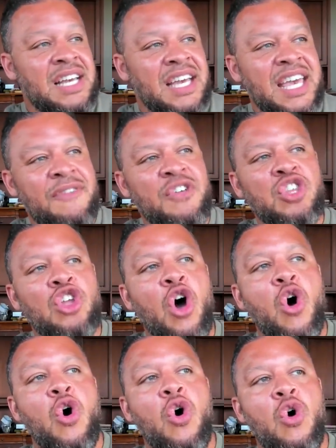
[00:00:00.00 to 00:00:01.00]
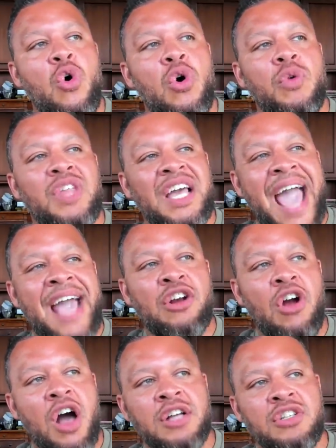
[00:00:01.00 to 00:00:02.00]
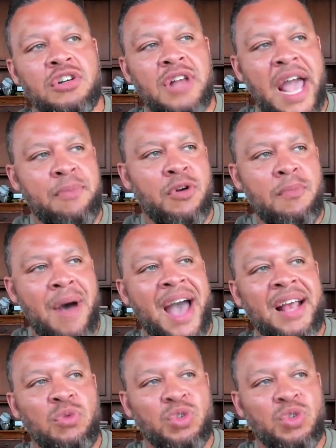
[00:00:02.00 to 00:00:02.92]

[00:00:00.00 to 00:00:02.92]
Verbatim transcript: even though the gator hunter neighbor of mine